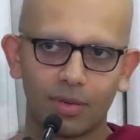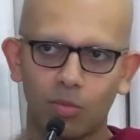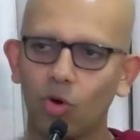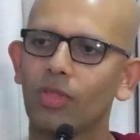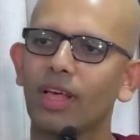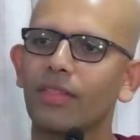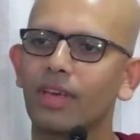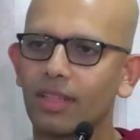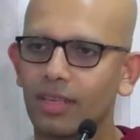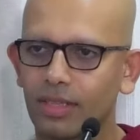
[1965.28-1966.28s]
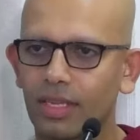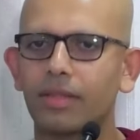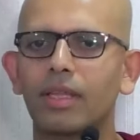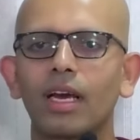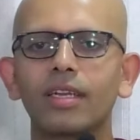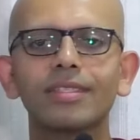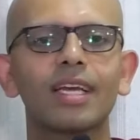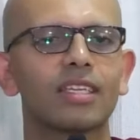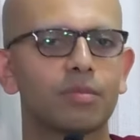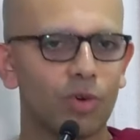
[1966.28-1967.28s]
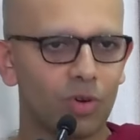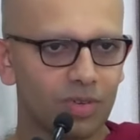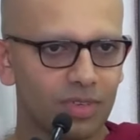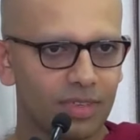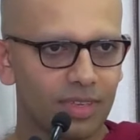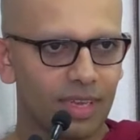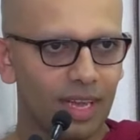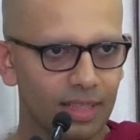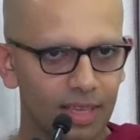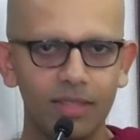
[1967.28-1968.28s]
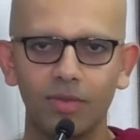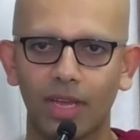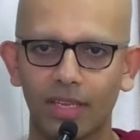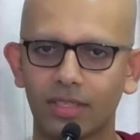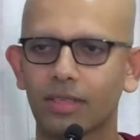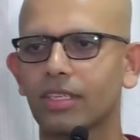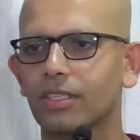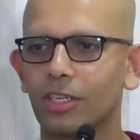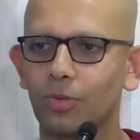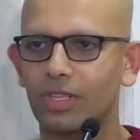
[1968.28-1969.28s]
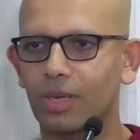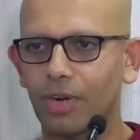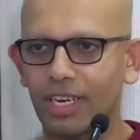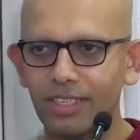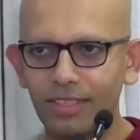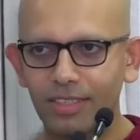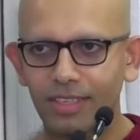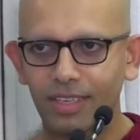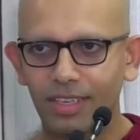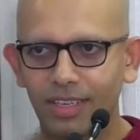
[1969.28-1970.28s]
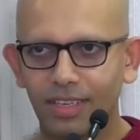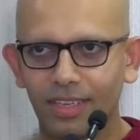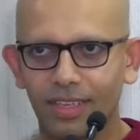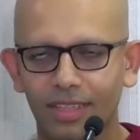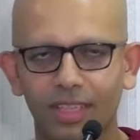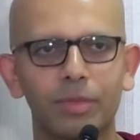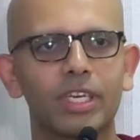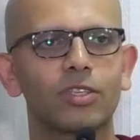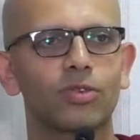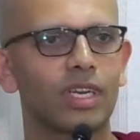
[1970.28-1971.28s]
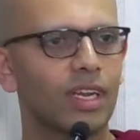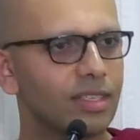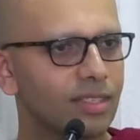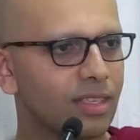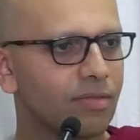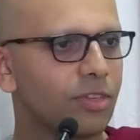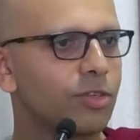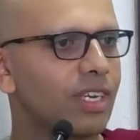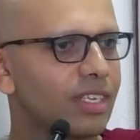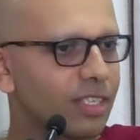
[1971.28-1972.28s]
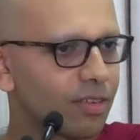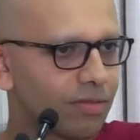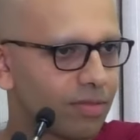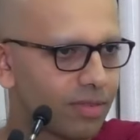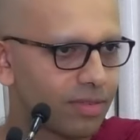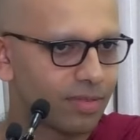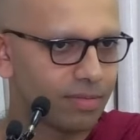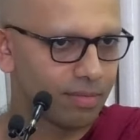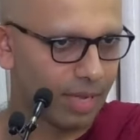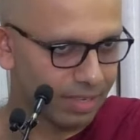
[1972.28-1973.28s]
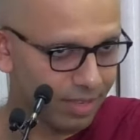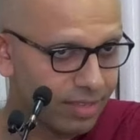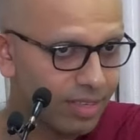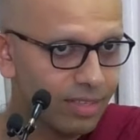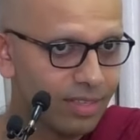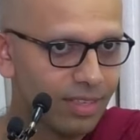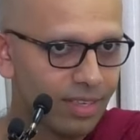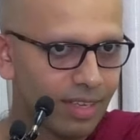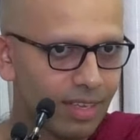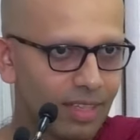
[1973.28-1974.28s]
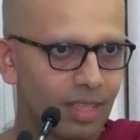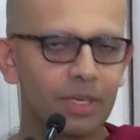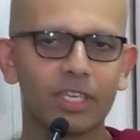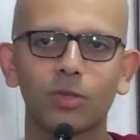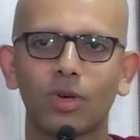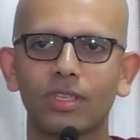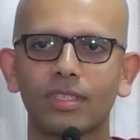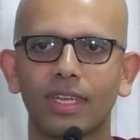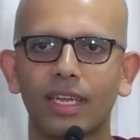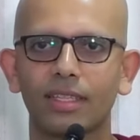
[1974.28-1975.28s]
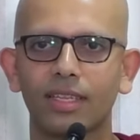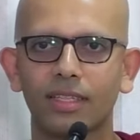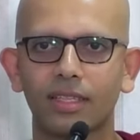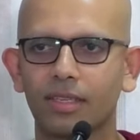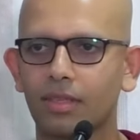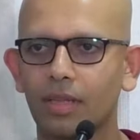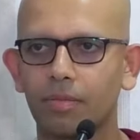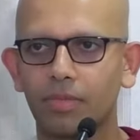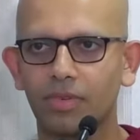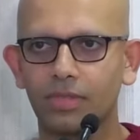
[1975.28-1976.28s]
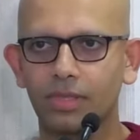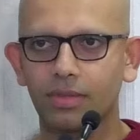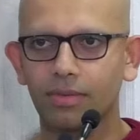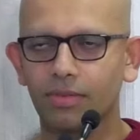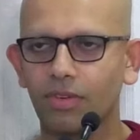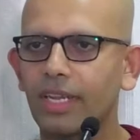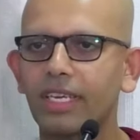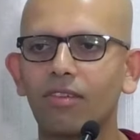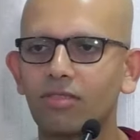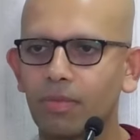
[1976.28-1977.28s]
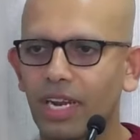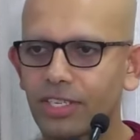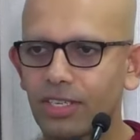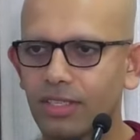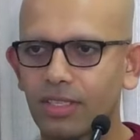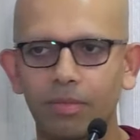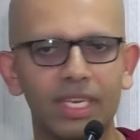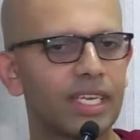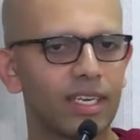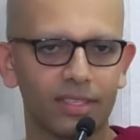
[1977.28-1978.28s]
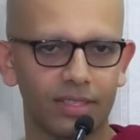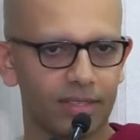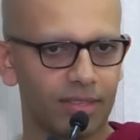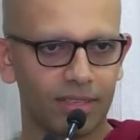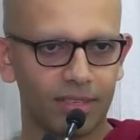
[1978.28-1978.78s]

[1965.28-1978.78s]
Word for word: more than the other. They, they understand it more. And then, as they continue with their practice, they begin to realize the futility of existence. They begin to understand that, they, that running after pleasures is a meaningless